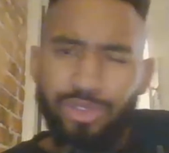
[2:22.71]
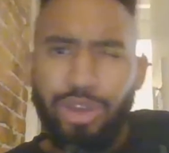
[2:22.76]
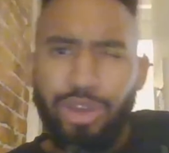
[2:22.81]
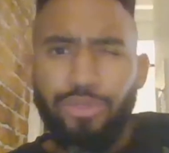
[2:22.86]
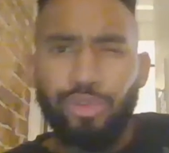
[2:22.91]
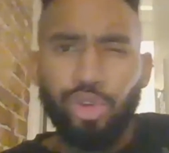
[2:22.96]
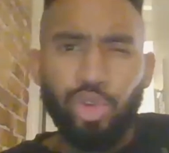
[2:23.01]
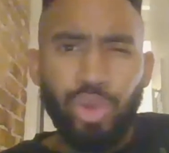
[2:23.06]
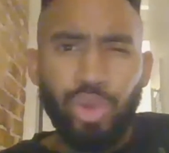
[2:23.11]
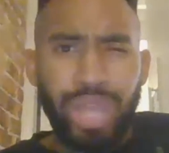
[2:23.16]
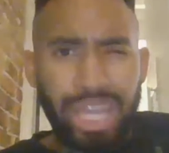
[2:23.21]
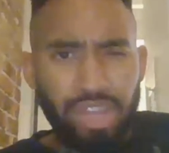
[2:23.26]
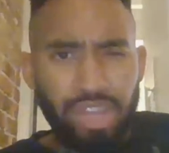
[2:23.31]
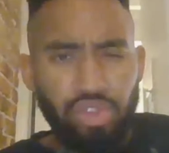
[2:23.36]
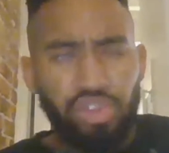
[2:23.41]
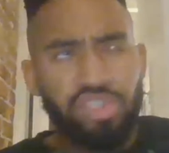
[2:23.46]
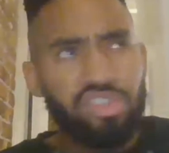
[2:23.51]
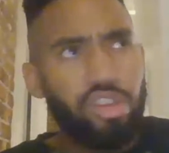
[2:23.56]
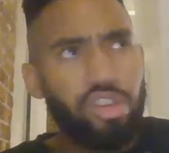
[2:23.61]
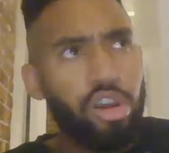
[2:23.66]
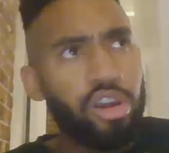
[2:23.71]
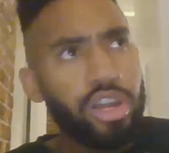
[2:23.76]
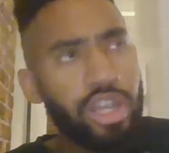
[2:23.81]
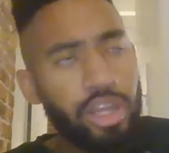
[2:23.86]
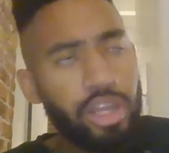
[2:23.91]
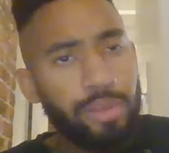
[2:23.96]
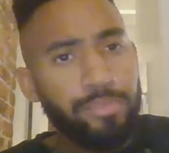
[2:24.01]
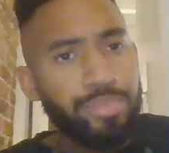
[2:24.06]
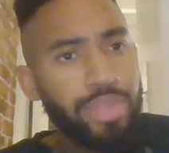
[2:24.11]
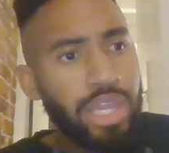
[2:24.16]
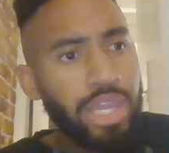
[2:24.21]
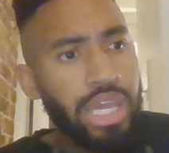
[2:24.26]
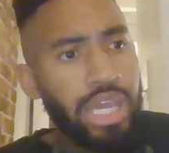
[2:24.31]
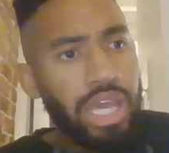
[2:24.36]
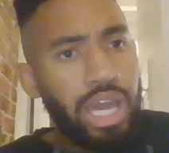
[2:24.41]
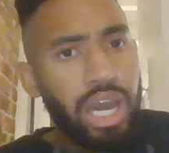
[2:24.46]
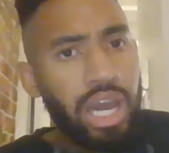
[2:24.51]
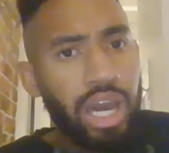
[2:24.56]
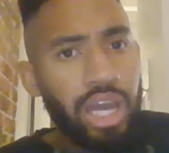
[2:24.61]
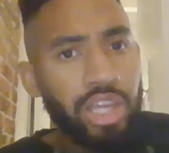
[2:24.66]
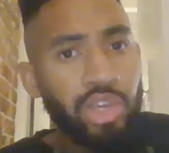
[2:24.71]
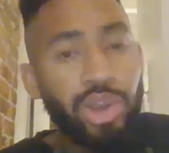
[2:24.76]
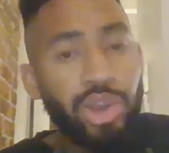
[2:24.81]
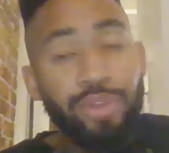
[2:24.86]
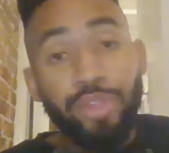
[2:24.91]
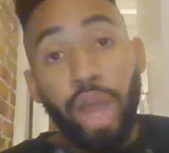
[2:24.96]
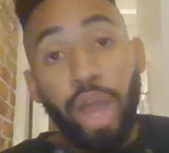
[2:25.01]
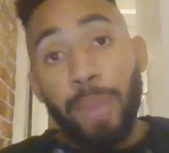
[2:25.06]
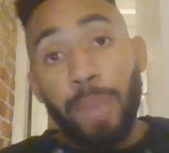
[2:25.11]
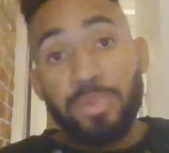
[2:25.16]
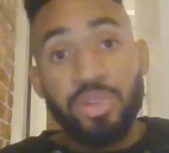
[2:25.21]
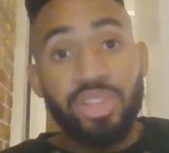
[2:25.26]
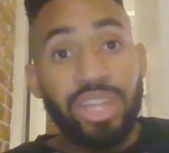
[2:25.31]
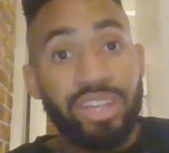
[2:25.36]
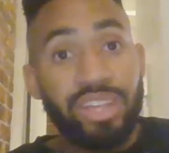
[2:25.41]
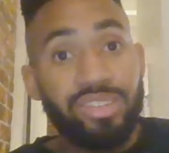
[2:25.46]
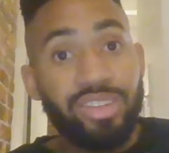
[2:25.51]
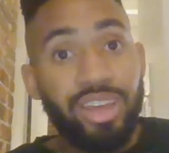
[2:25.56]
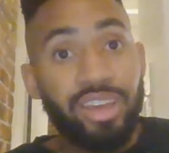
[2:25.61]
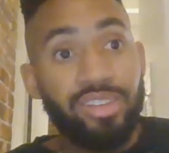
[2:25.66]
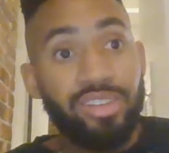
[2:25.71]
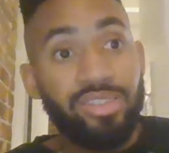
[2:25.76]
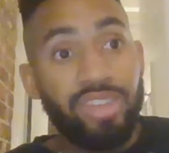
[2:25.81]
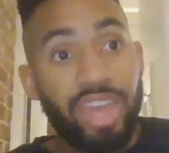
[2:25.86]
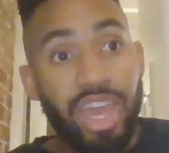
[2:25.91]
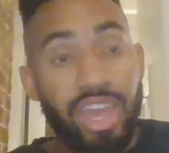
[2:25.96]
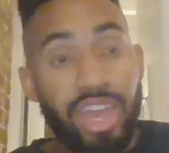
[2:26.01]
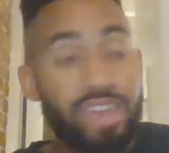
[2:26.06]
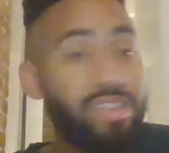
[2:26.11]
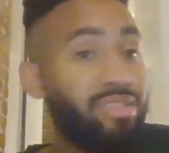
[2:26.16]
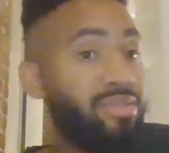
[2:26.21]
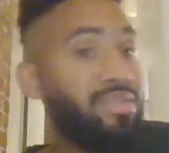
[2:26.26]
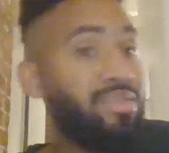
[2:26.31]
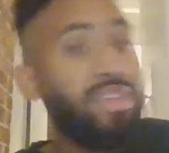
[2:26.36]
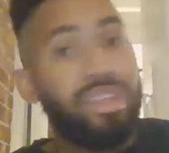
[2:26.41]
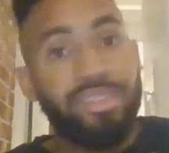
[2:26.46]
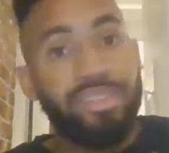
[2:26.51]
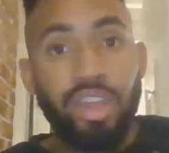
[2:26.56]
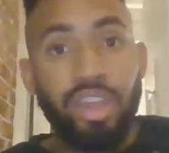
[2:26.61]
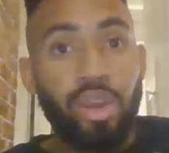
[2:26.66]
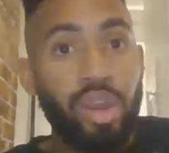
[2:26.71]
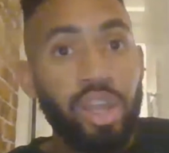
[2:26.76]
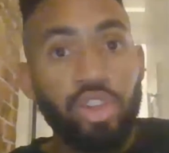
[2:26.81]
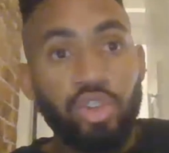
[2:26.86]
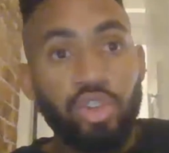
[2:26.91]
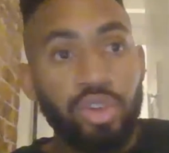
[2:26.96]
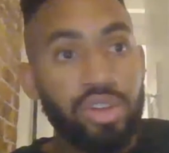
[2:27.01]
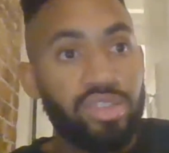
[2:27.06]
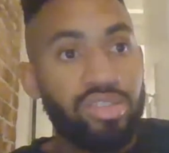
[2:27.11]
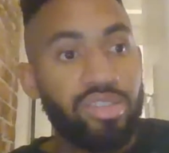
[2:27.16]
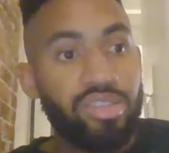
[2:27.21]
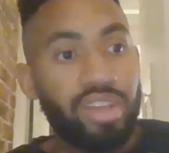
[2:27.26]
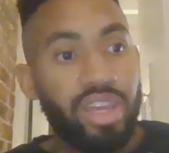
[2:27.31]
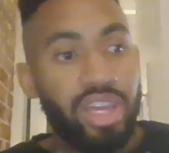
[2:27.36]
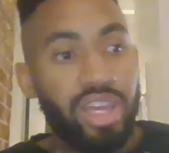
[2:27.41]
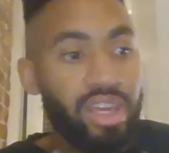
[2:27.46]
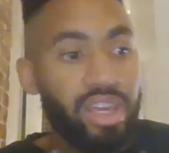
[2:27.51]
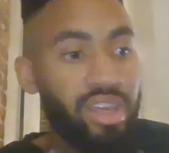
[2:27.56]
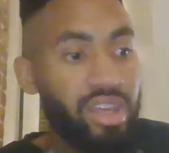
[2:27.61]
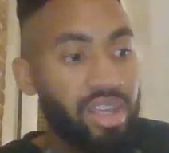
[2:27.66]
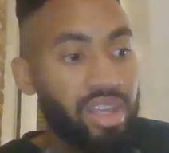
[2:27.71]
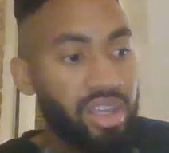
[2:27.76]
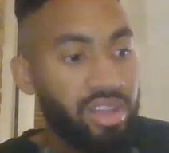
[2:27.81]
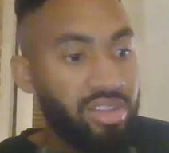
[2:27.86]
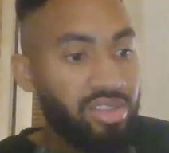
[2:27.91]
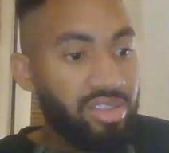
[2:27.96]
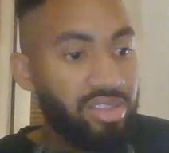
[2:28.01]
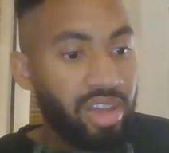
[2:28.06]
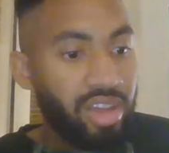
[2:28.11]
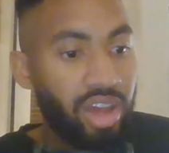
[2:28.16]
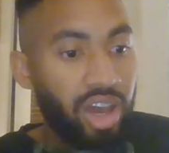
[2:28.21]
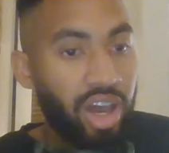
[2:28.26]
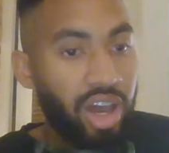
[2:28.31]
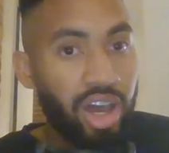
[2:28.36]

If you're doing interest targeting, you have the option that says, hey, let's say your interest is